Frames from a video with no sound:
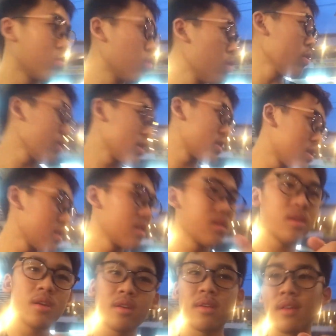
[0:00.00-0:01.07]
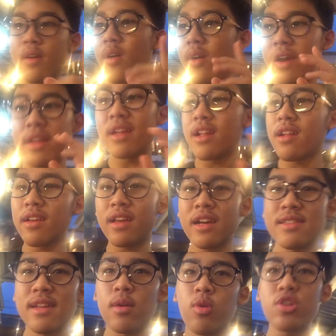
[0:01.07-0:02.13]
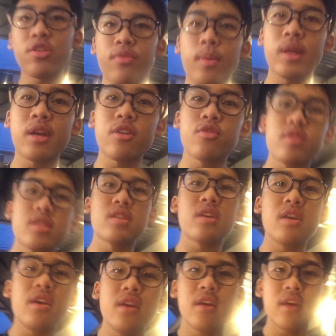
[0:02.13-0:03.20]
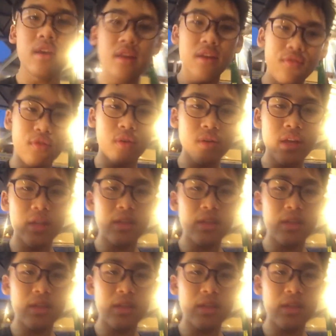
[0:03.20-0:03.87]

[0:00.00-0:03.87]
tourists. Or any other guys that are watching from other countries, if you're gonna